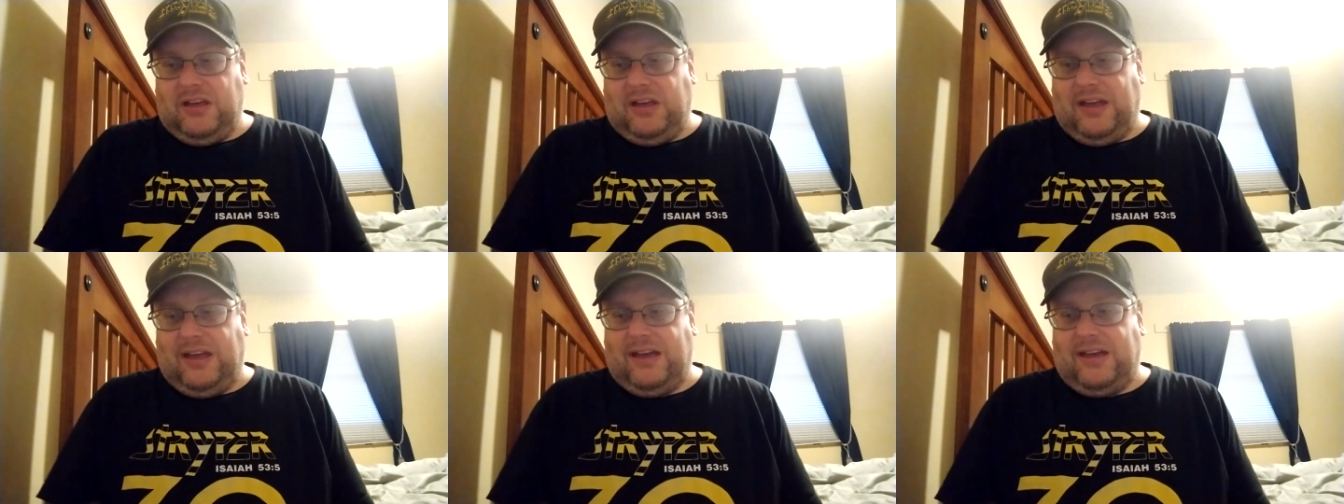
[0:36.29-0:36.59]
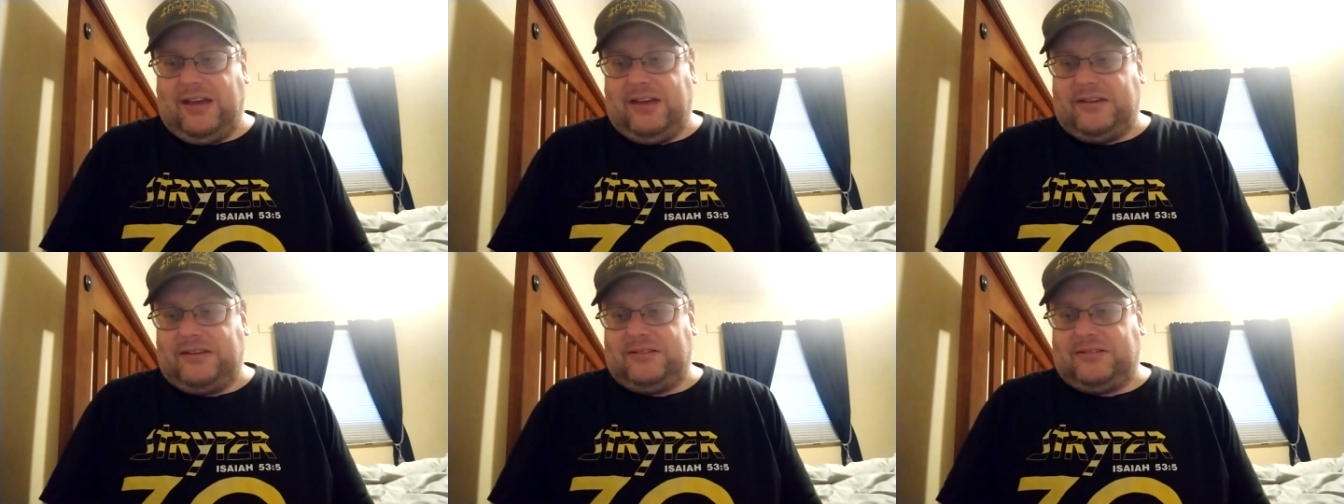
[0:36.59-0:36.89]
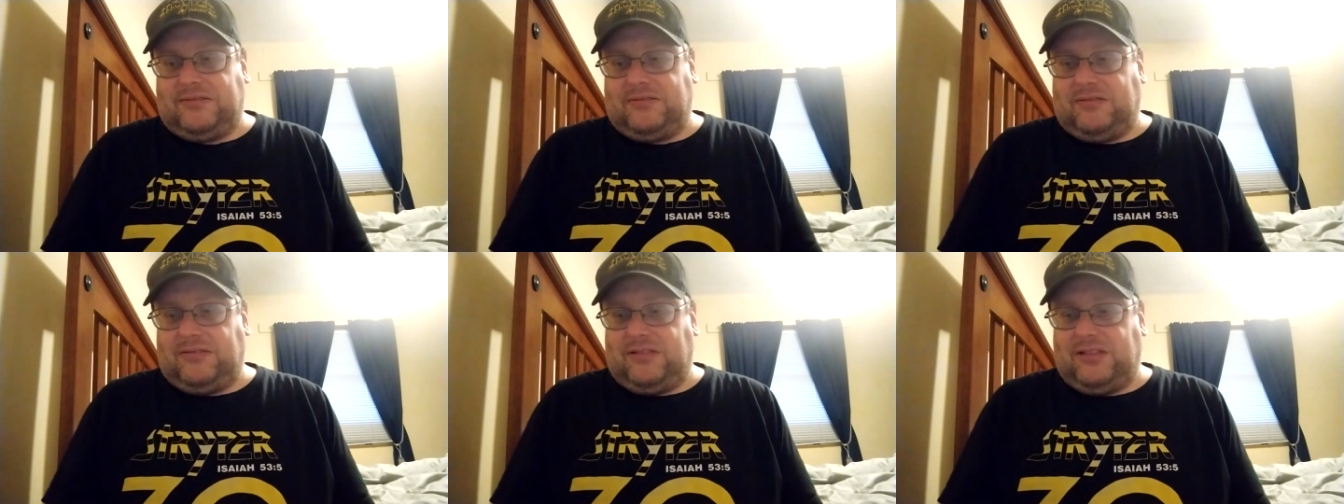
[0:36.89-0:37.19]

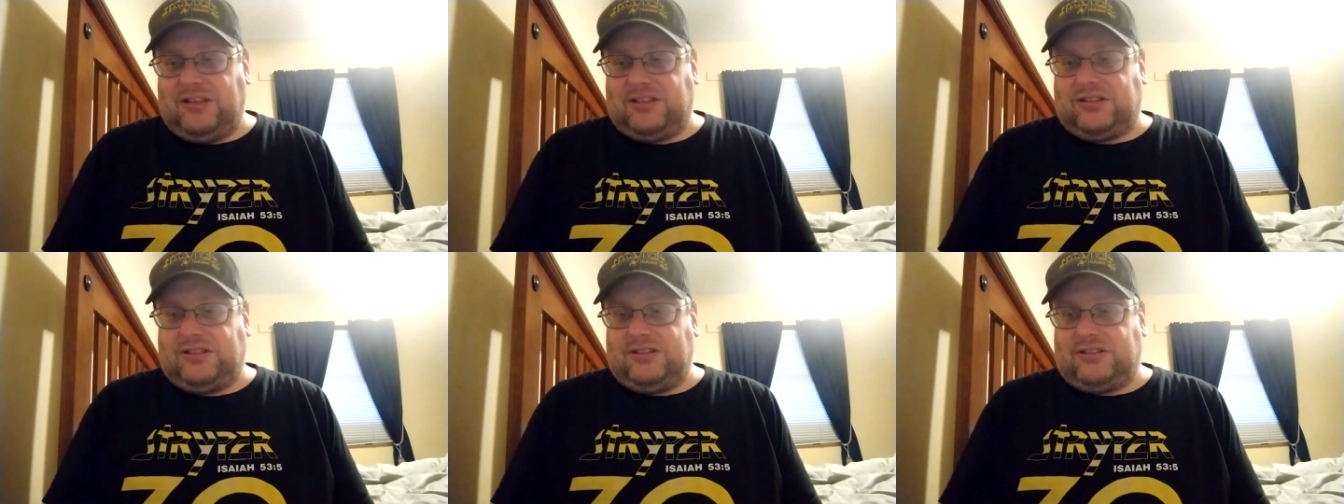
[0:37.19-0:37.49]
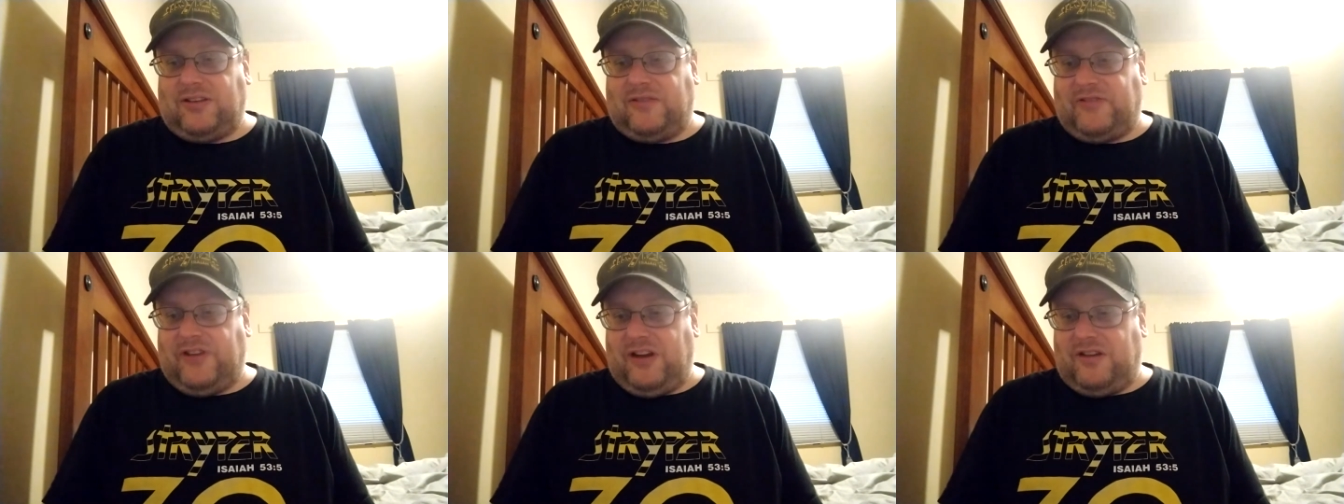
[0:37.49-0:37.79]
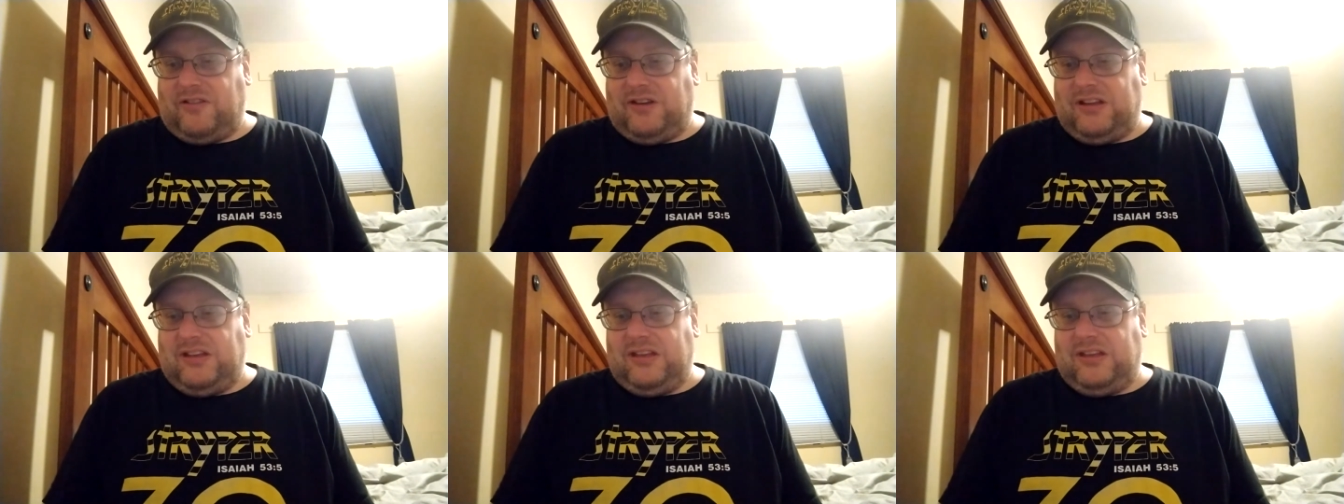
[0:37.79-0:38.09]
And this is a
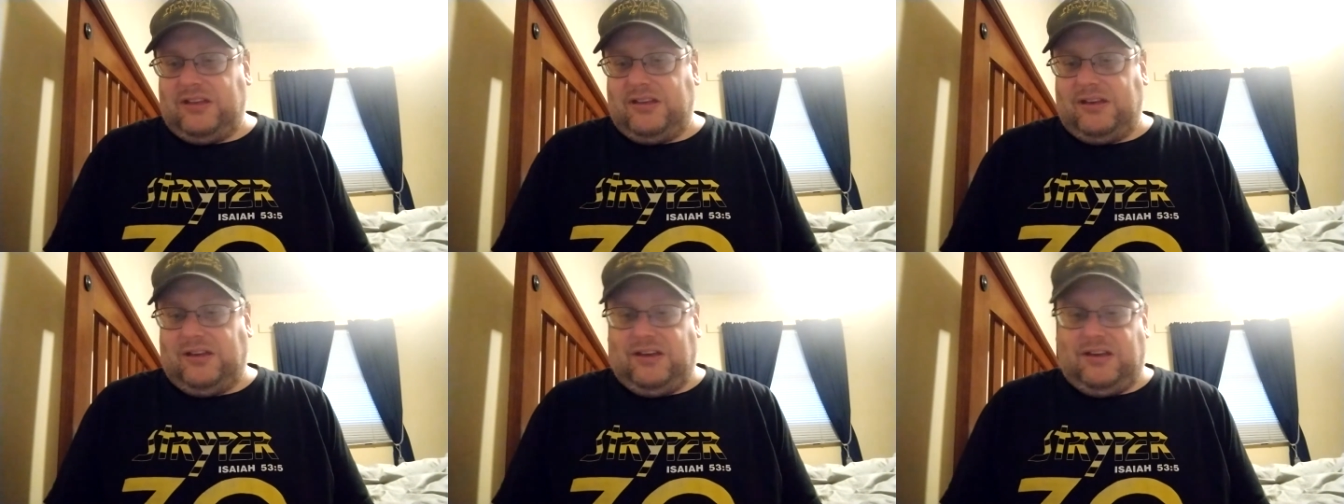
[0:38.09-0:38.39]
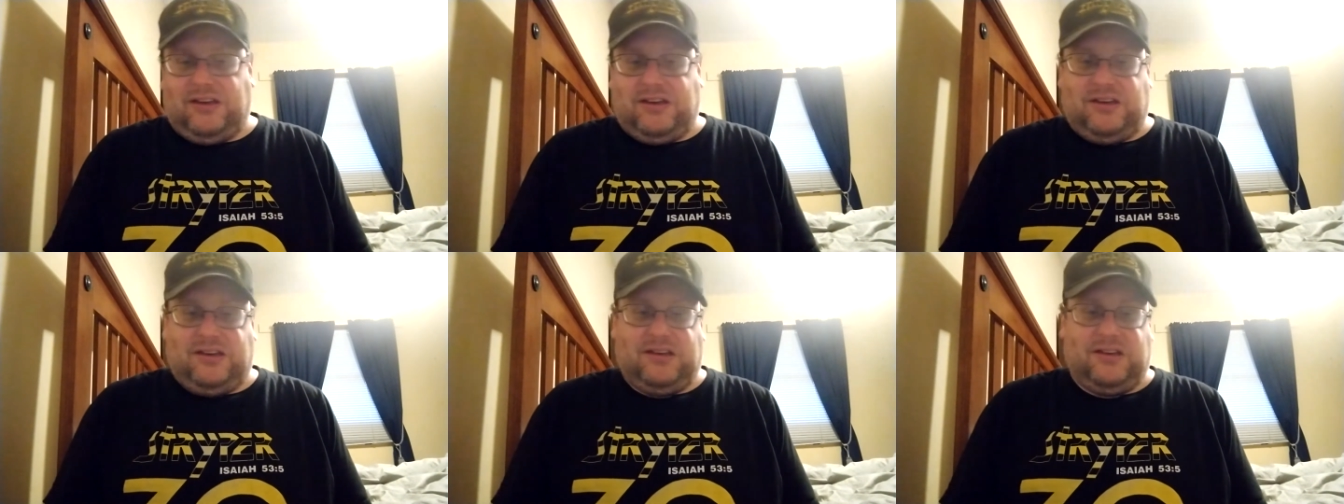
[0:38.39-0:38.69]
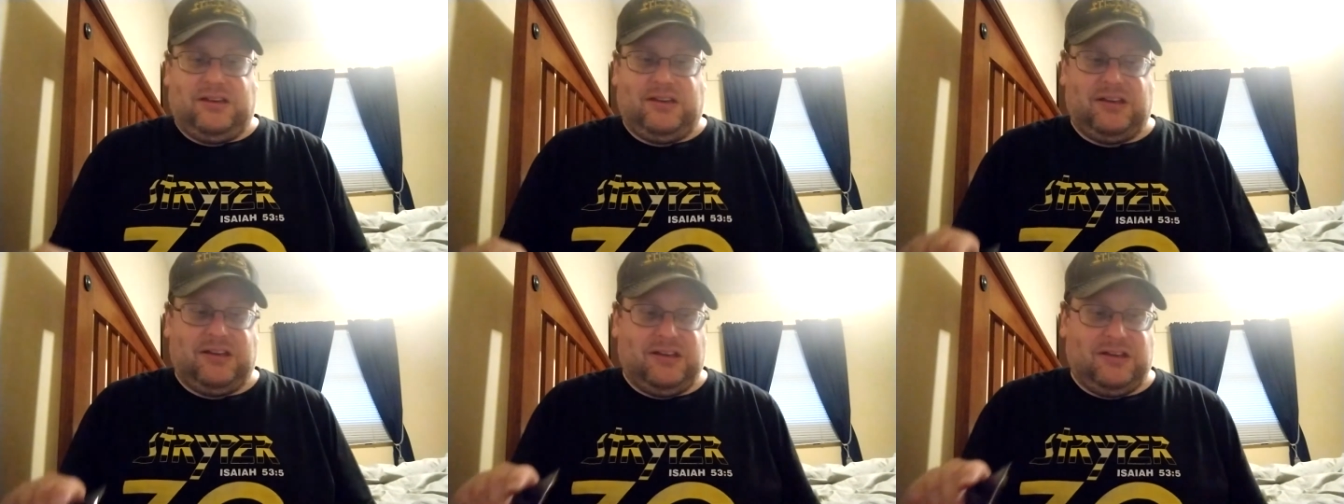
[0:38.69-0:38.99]
very
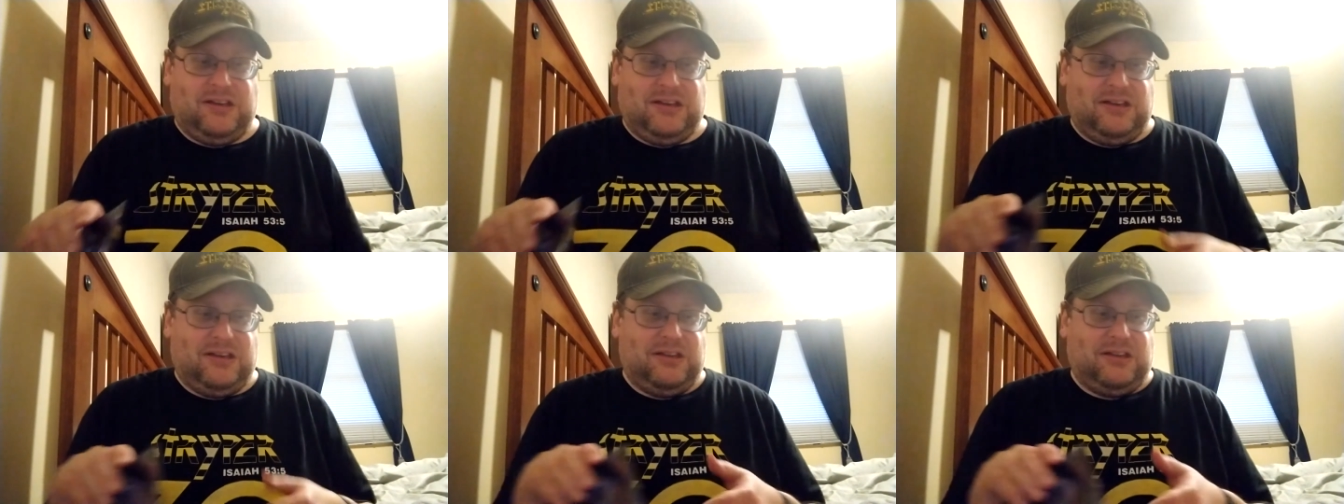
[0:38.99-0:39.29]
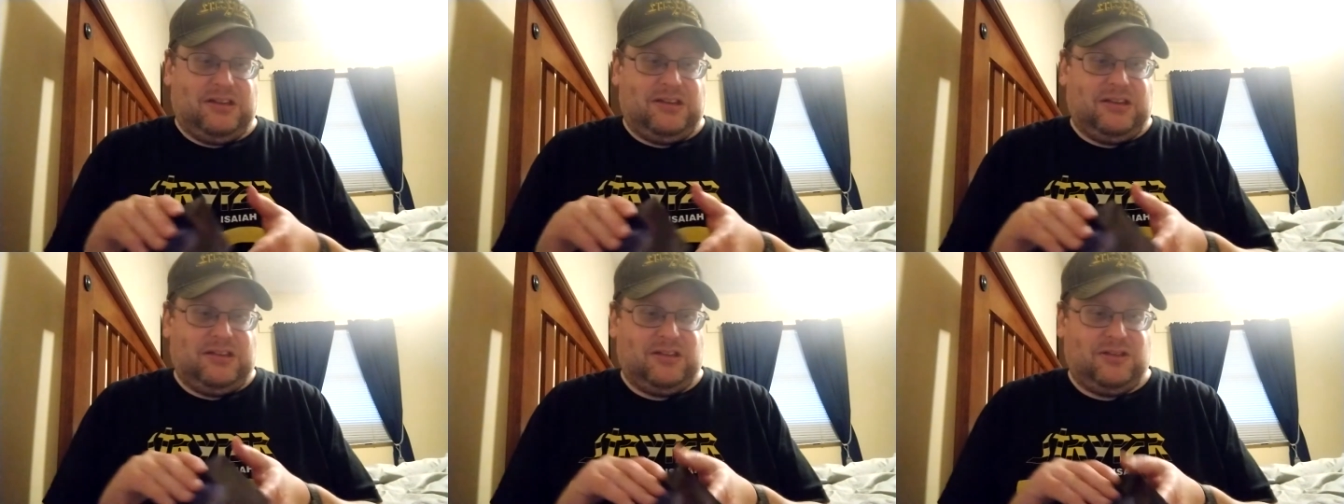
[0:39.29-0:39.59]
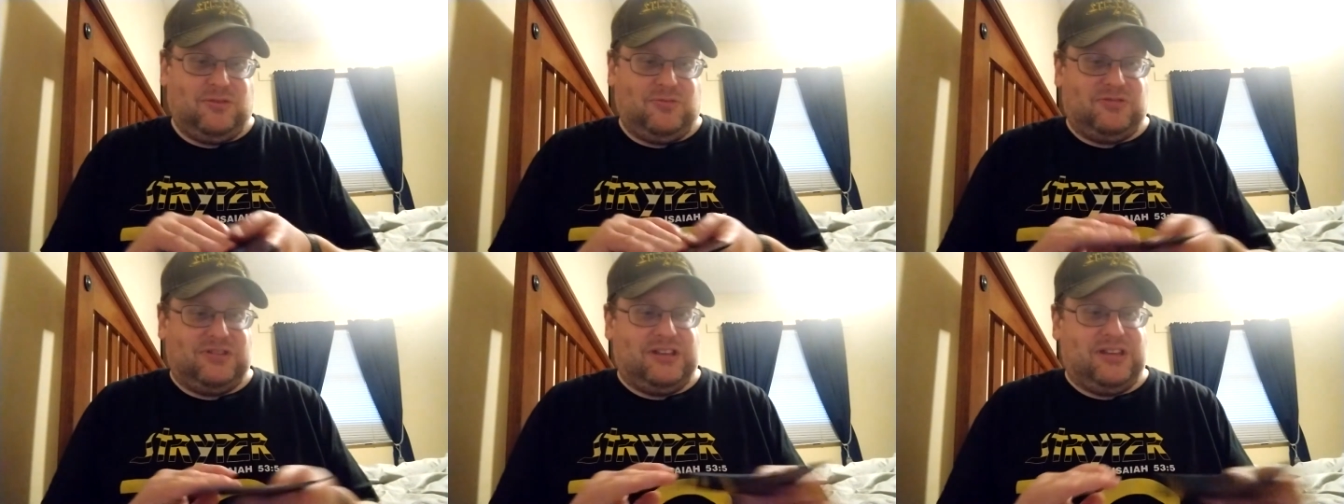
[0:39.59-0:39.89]

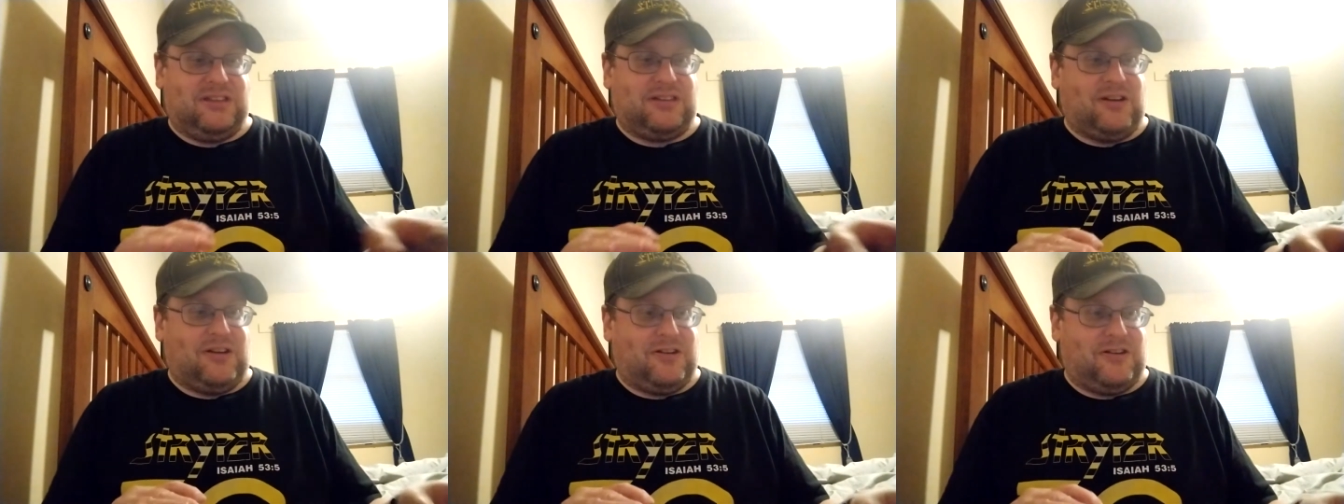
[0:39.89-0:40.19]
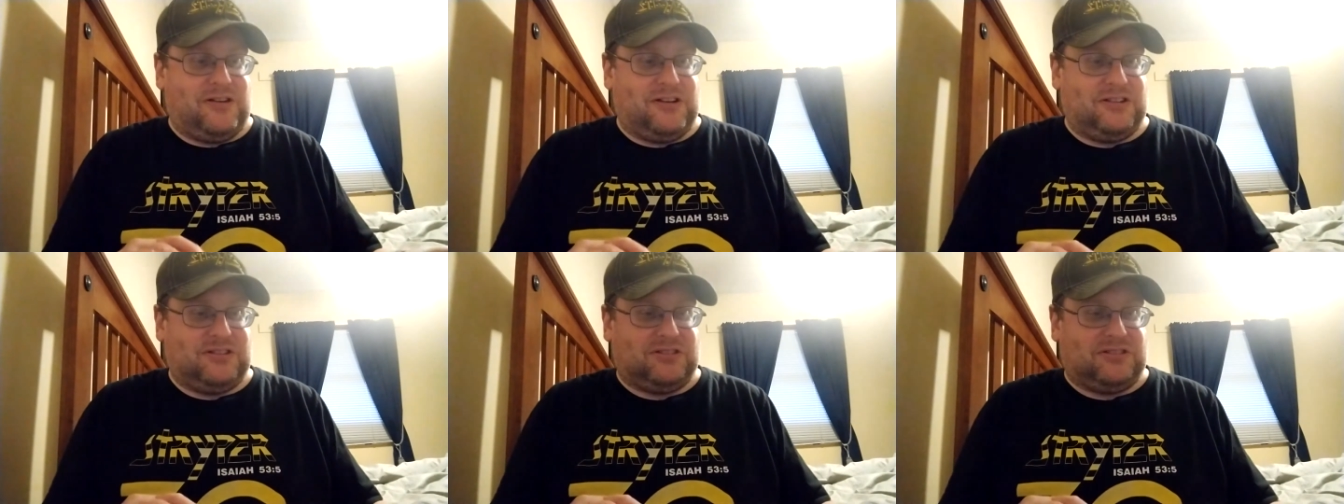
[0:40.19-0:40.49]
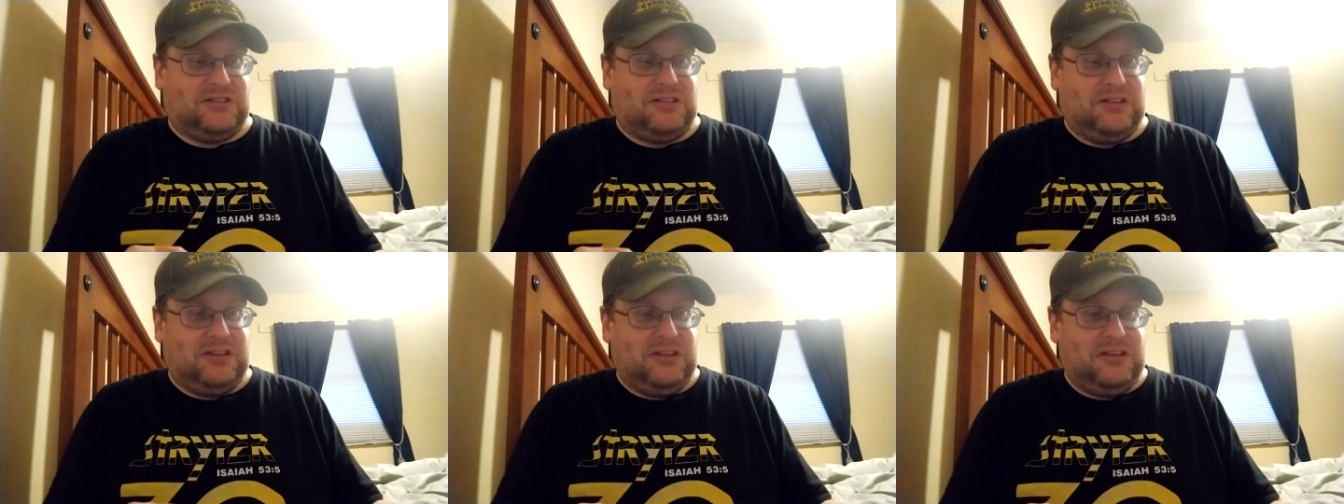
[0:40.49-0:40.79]
unique
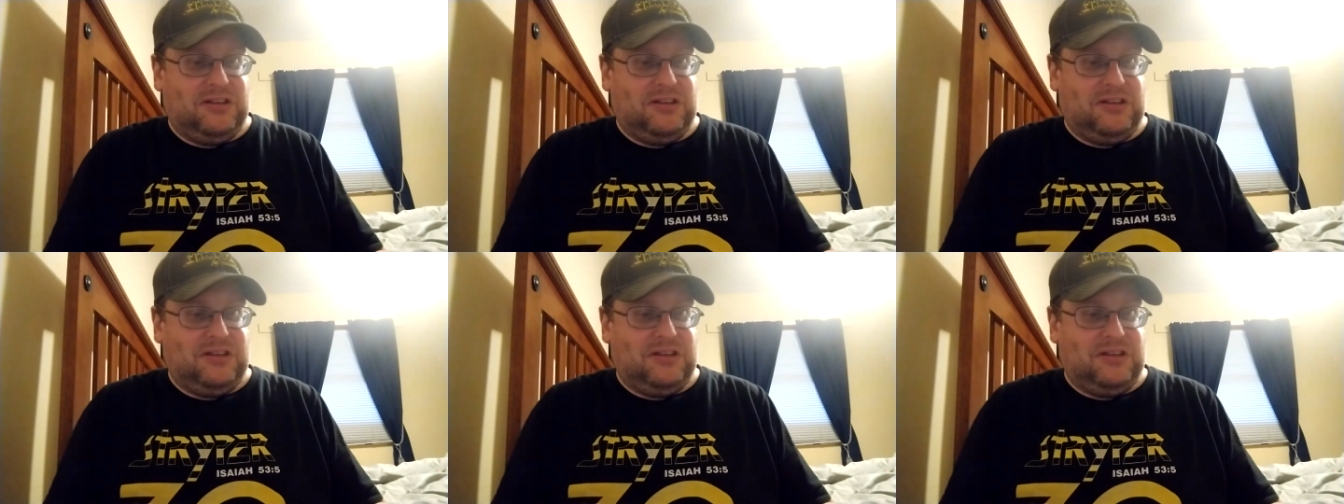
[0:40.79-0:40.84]
artist.